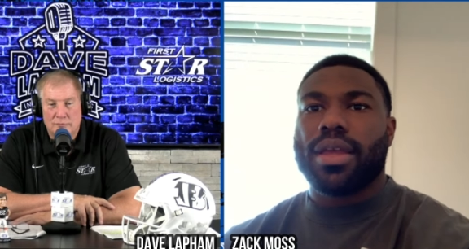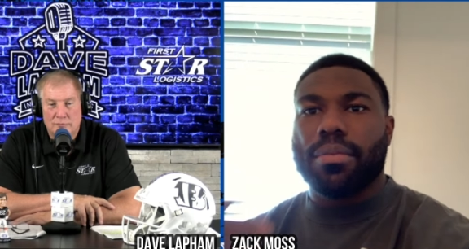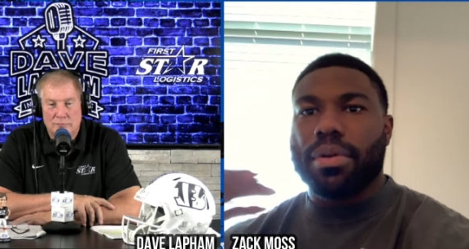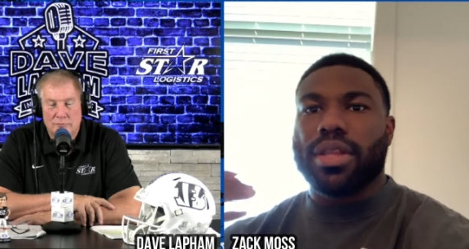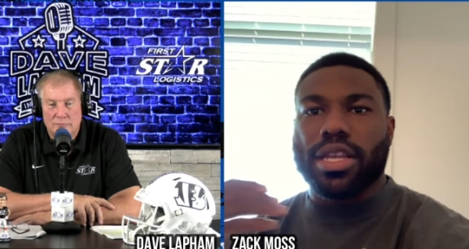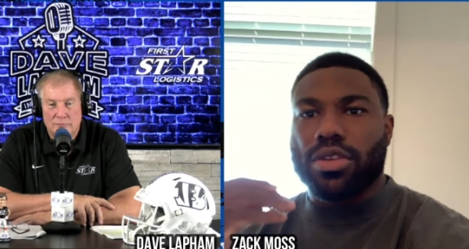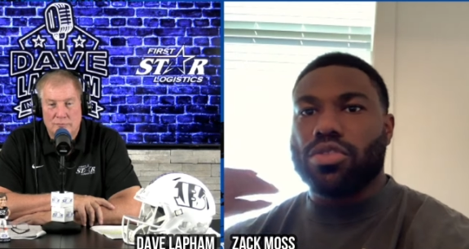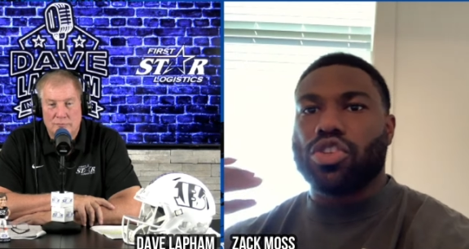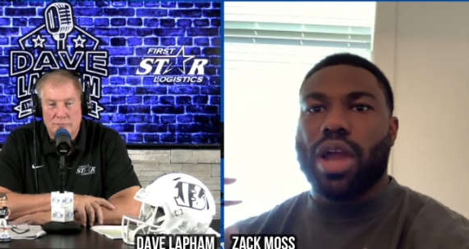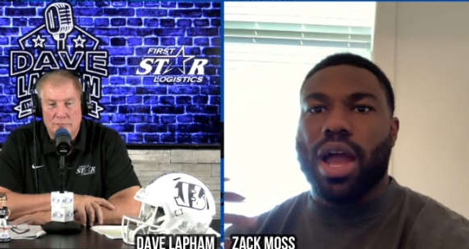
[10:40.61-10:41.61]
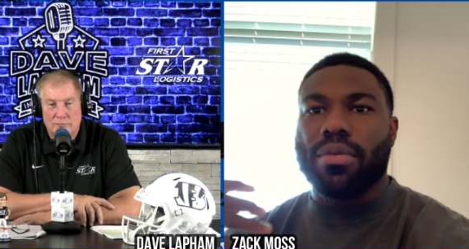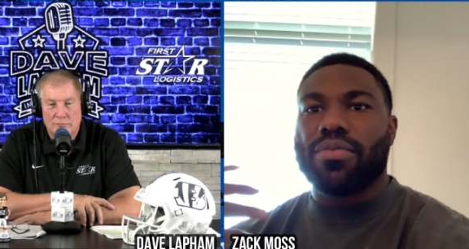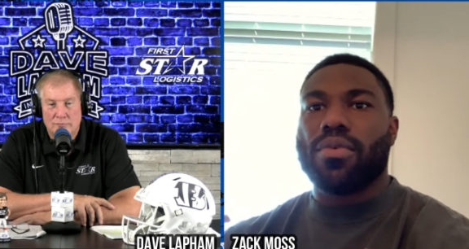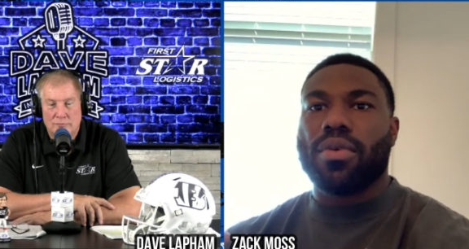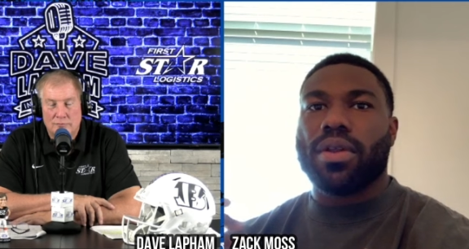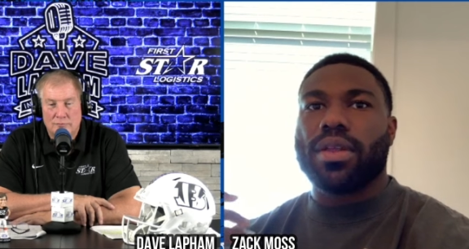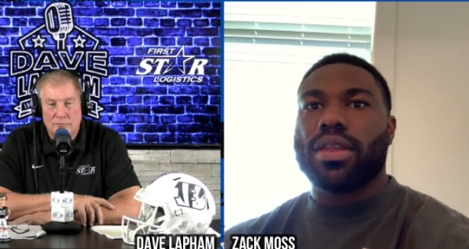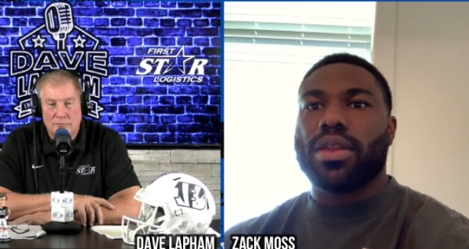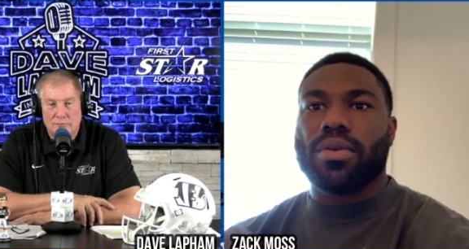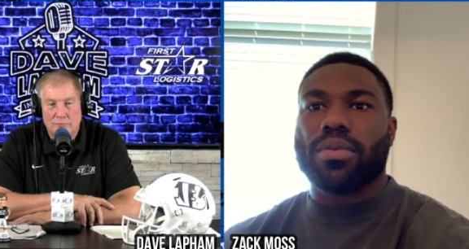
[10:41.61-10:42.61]
Speaker 1: but that you striving for it, you
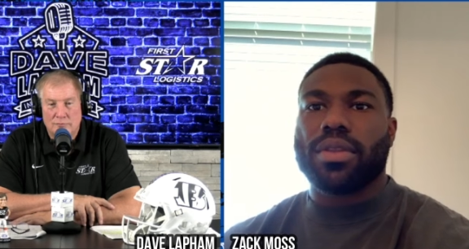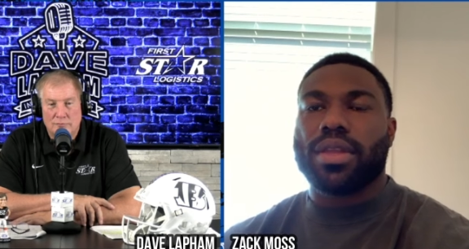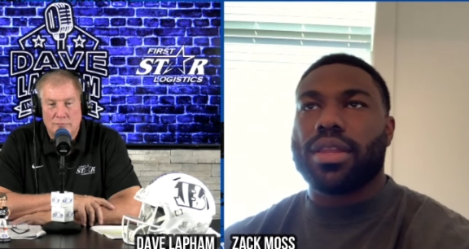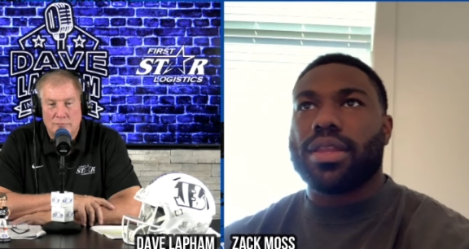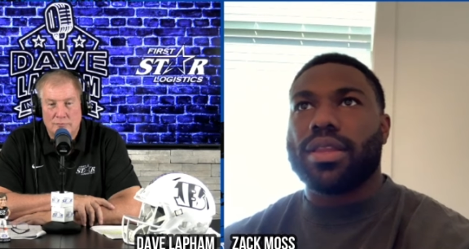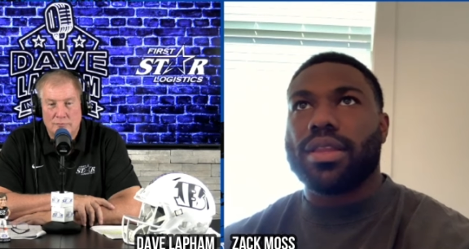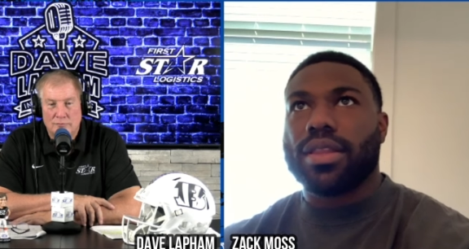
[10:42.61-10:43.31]
know, then